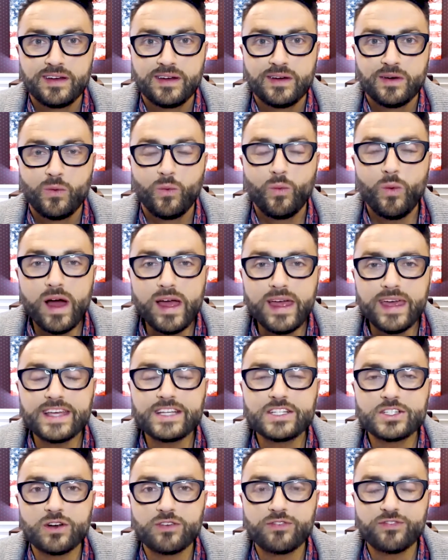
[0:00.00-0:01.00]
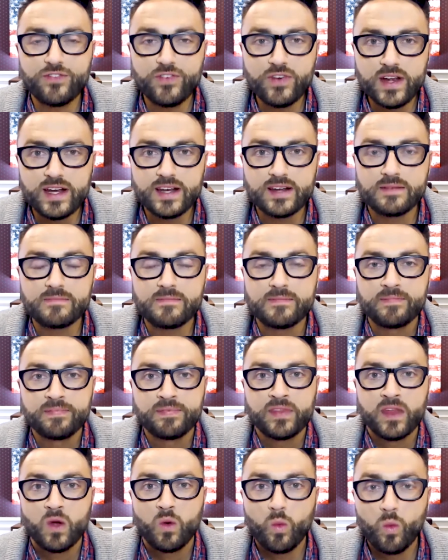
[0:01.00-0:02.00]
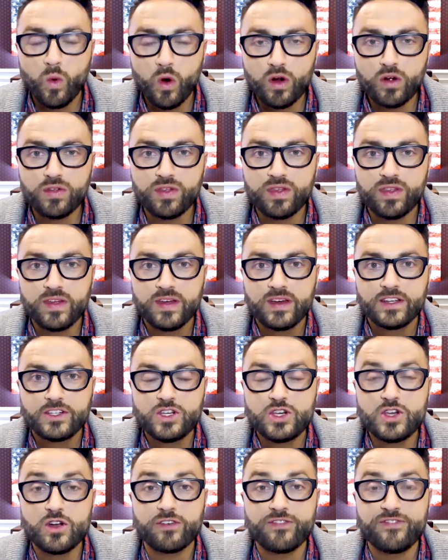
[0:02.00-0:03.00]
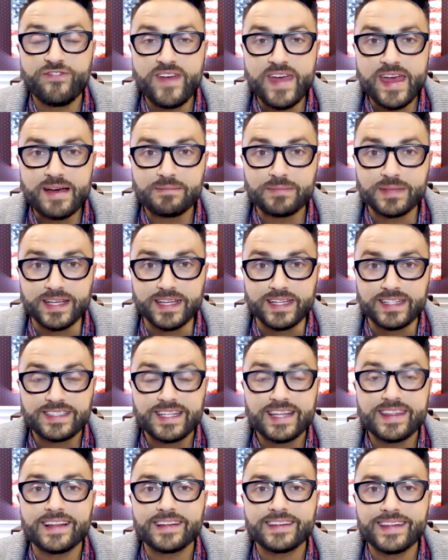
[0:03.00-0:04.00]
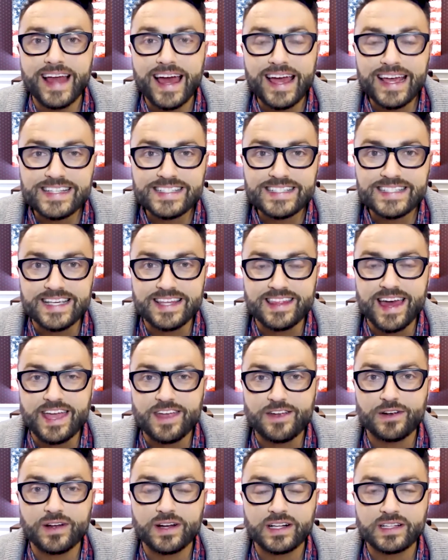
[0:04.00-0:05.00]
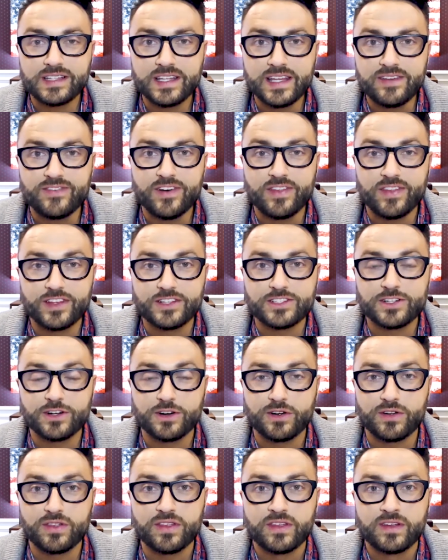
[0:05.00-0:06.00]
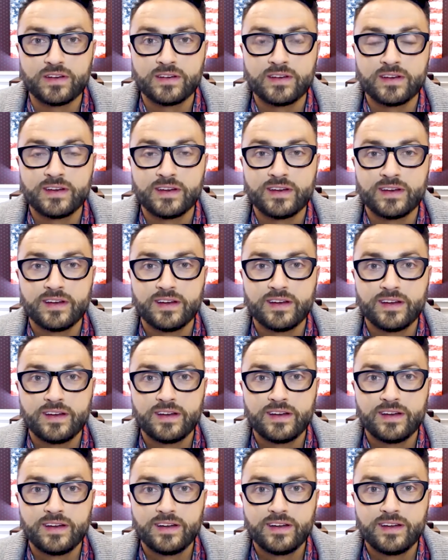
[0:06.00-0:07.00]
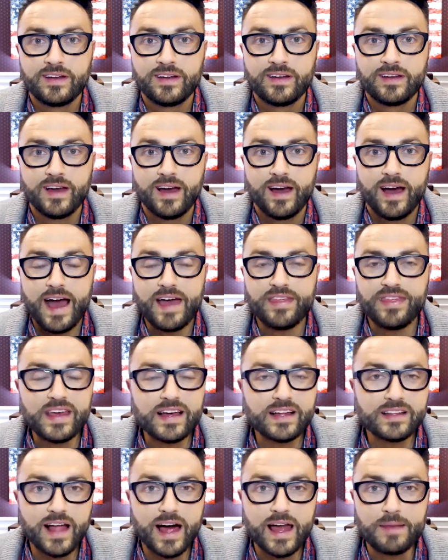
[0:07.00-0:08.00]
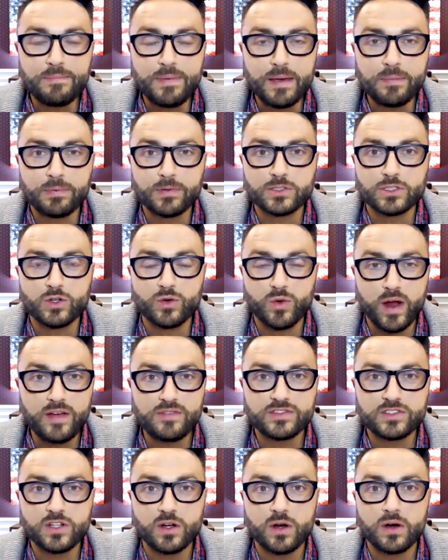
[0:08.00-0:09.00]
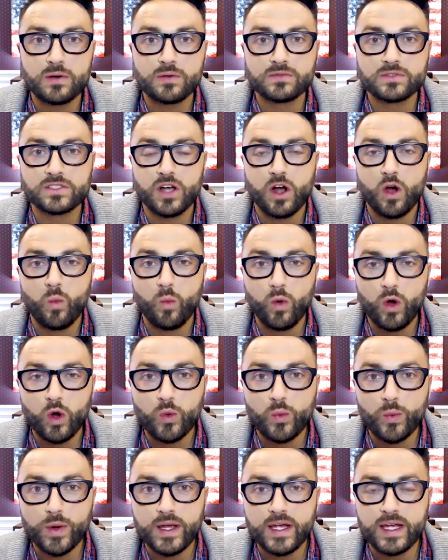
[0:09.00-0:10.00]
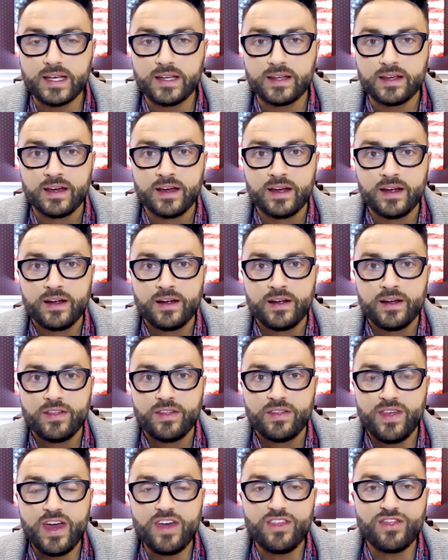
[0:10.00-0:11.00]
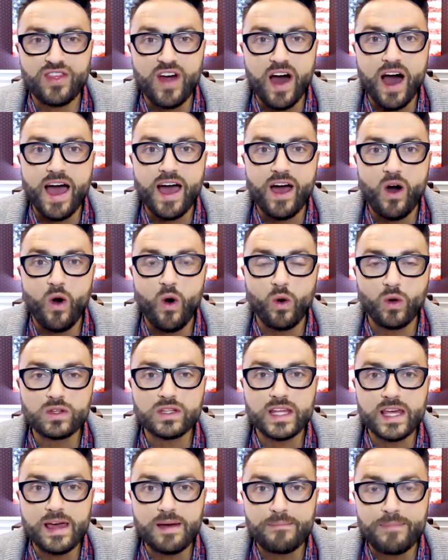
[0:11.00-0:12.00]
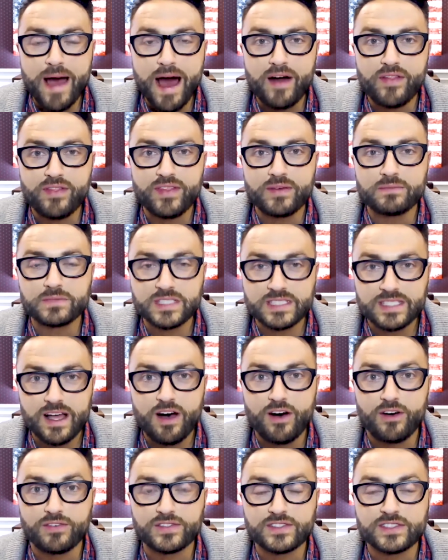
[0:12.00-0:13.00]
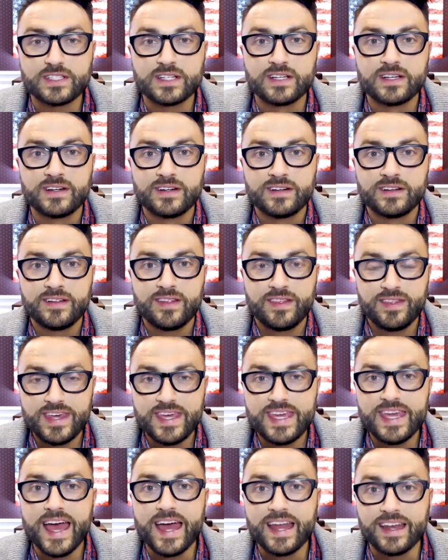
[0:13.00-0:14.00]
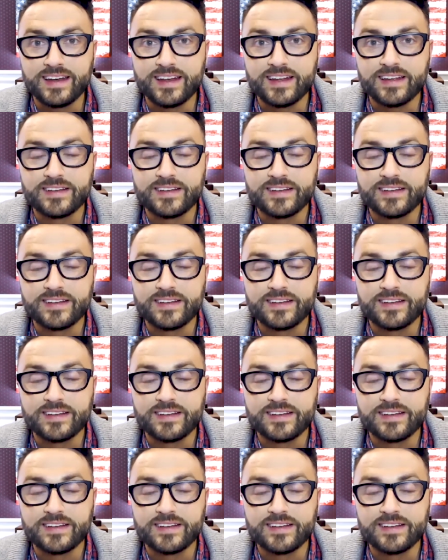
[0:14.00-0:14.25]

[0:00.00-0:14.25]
What is your freedom worth to your family, to the legacy that you're going to leave on this earth? I think a lot of people's gravestones will read, "They thought only about themselves." The end.